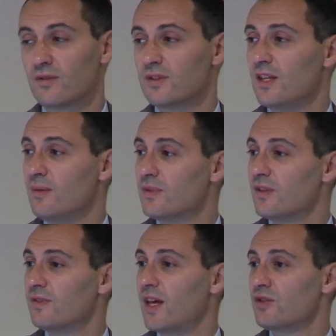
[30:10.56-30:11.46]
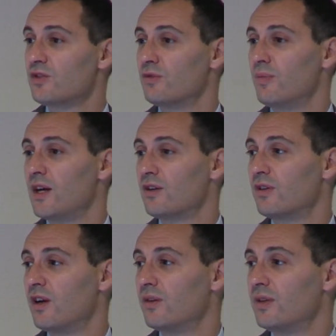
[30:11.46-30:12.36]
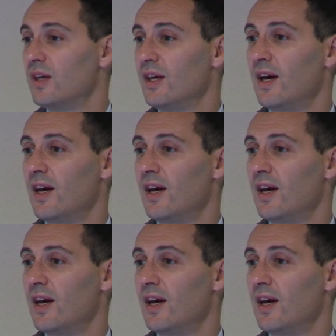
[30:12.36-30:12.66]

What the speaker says: teams of national micro